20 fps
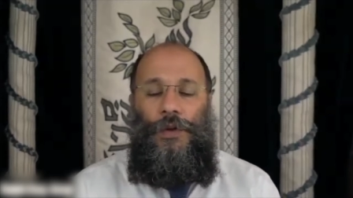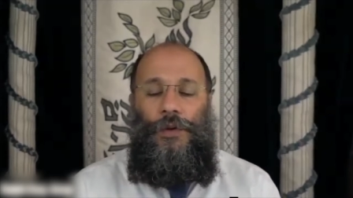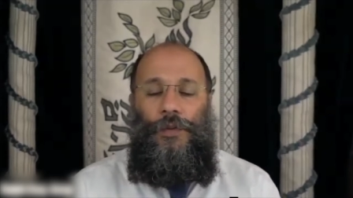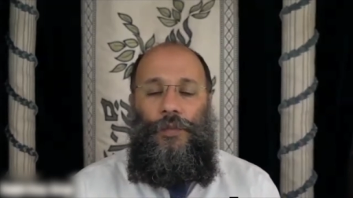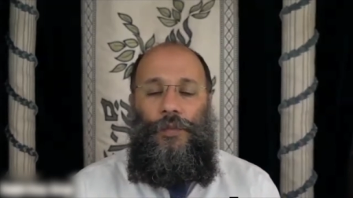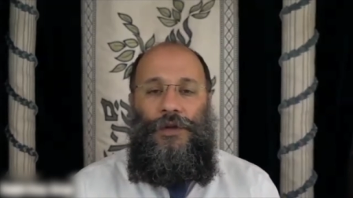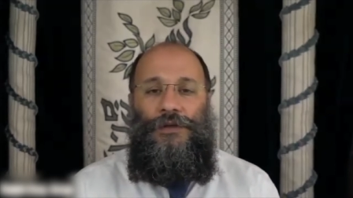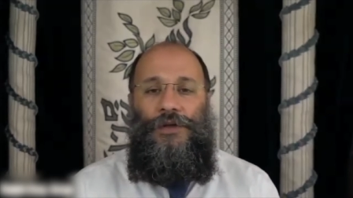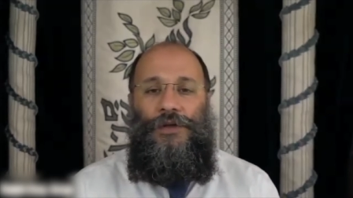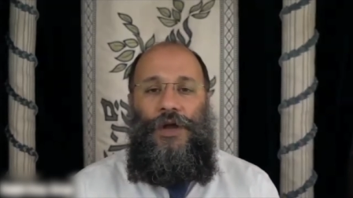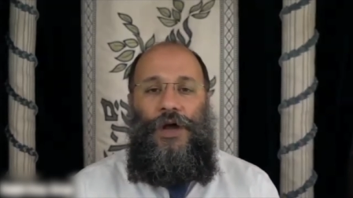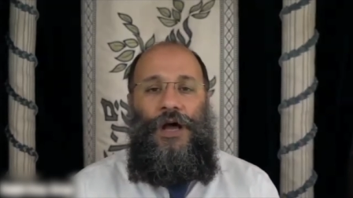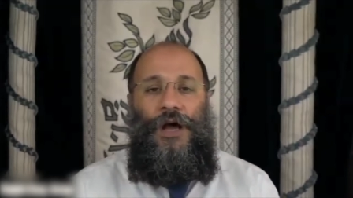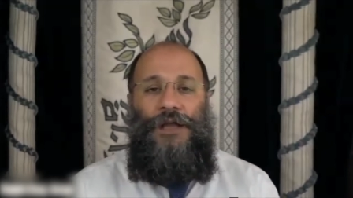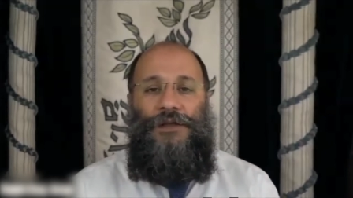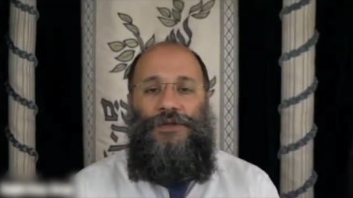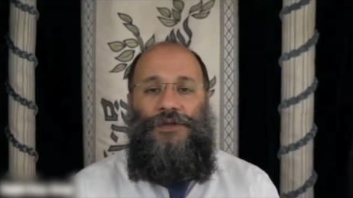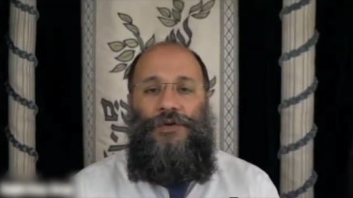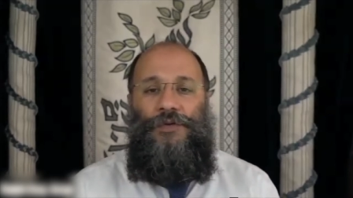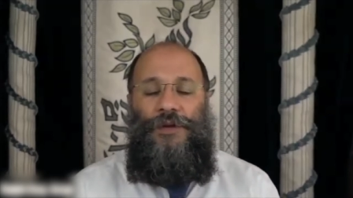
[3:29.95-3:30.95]
When
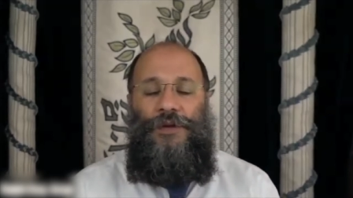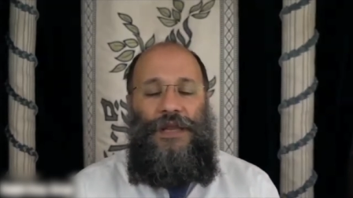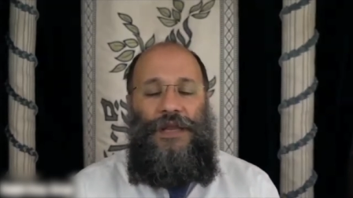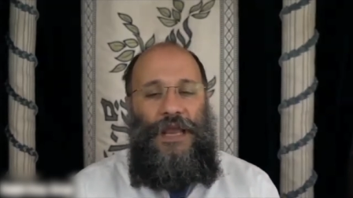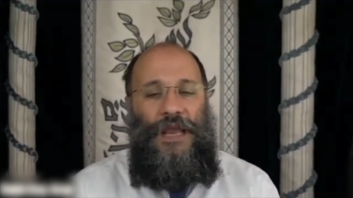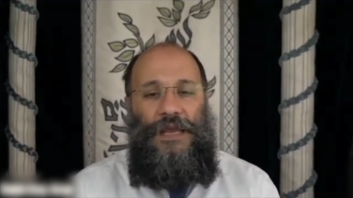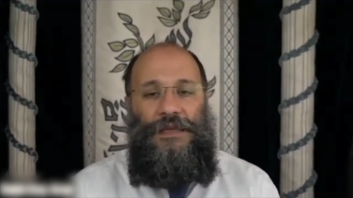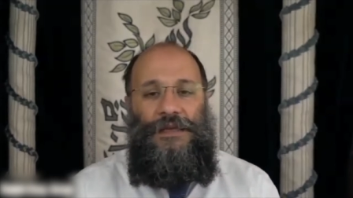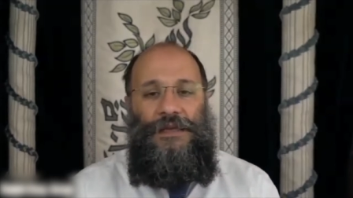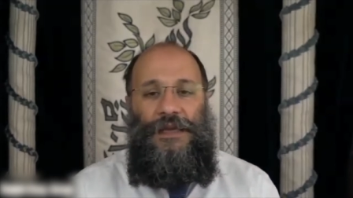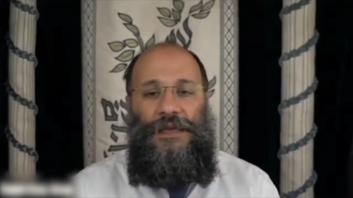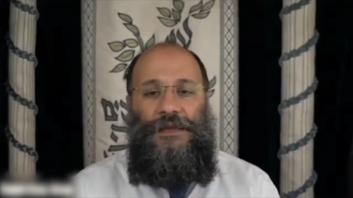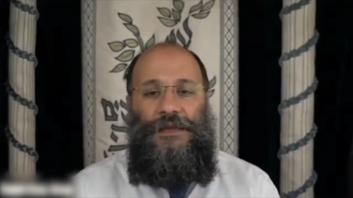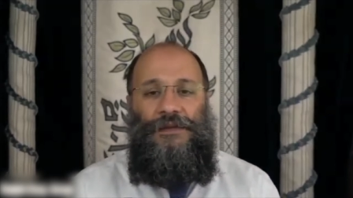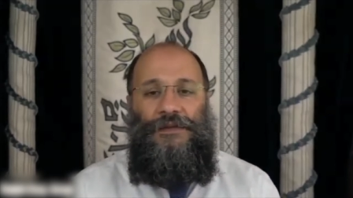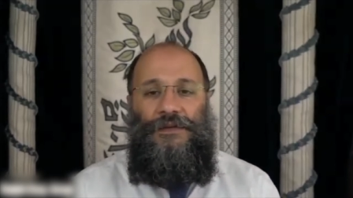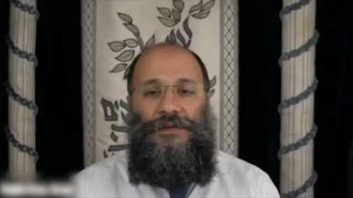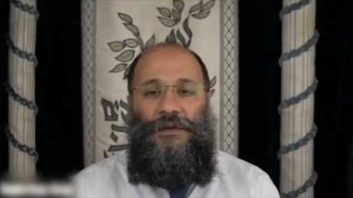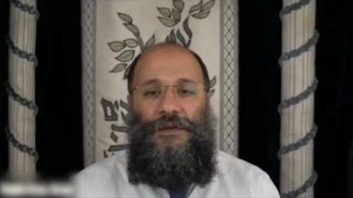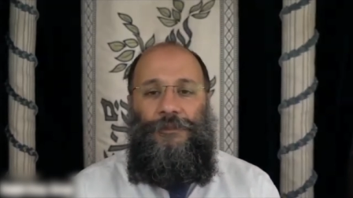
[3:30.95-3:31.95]
God
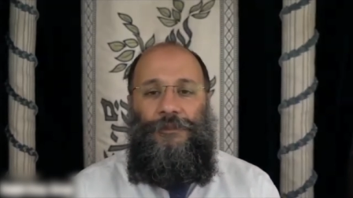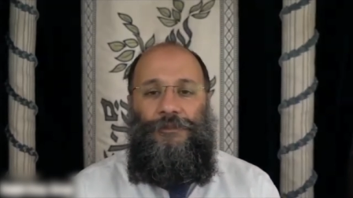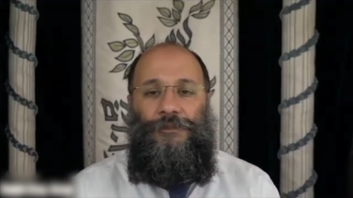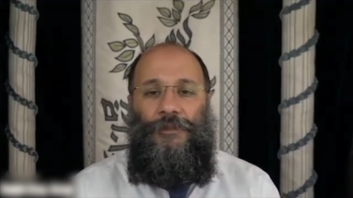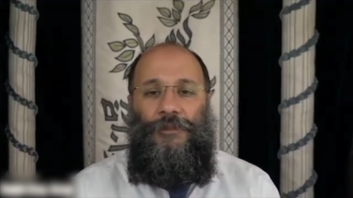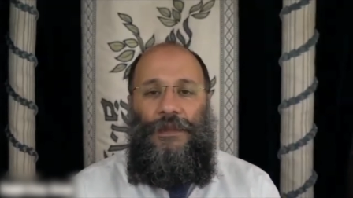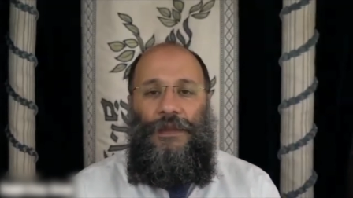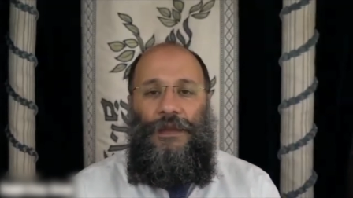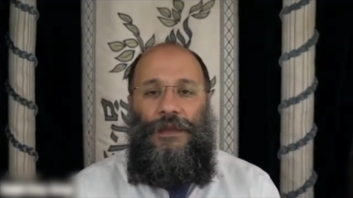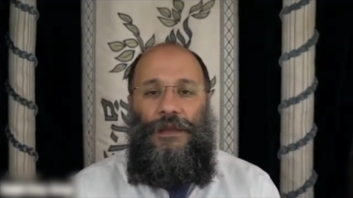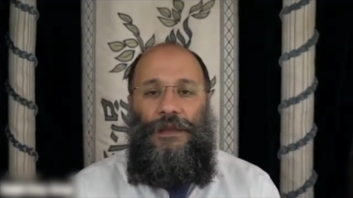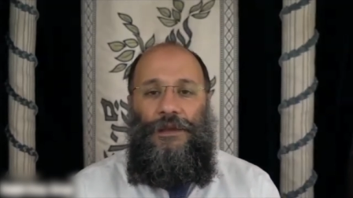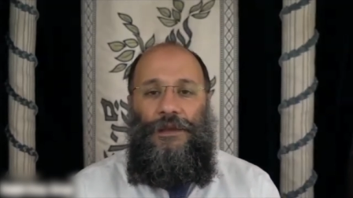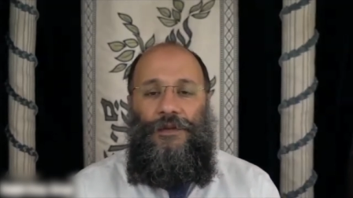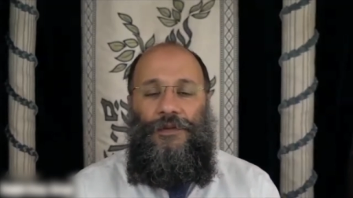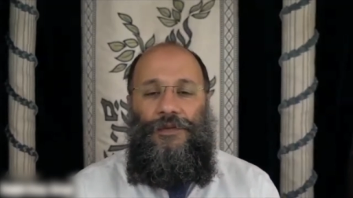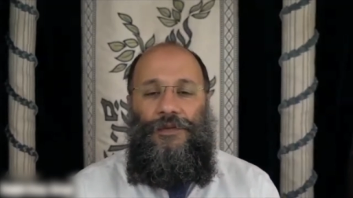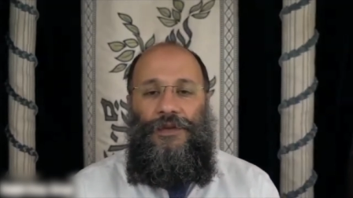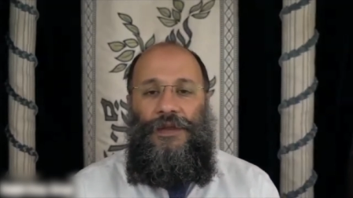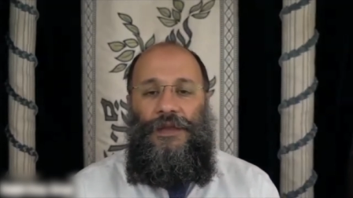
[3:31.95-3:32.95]
created
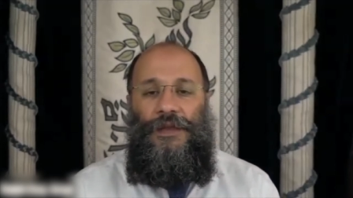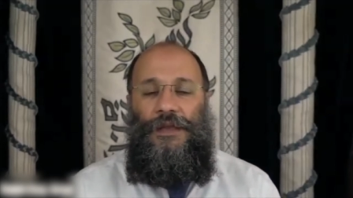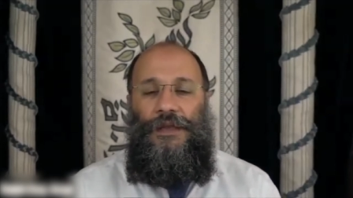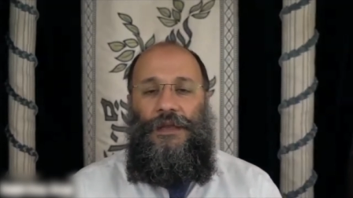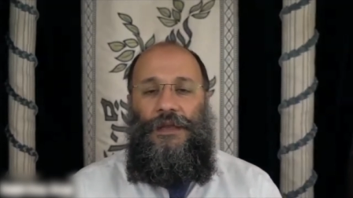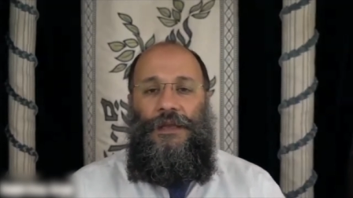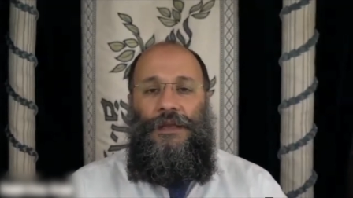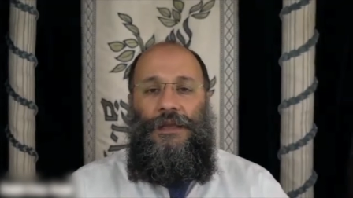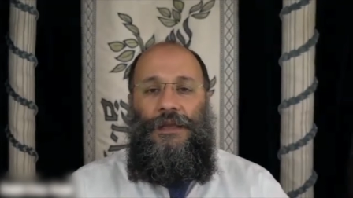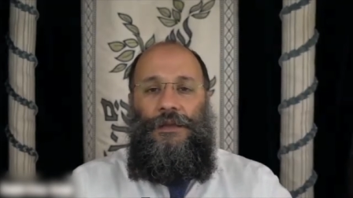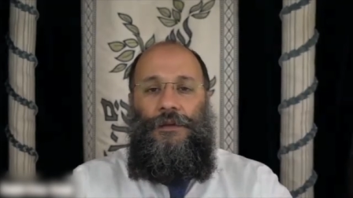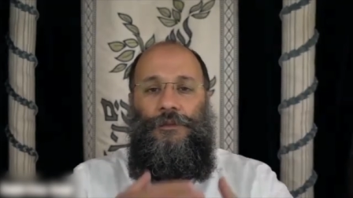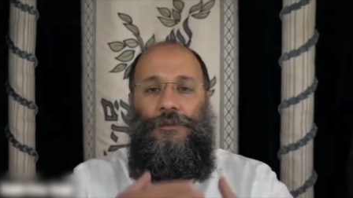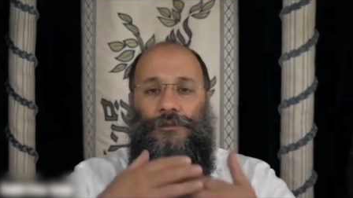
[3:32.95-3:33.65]
the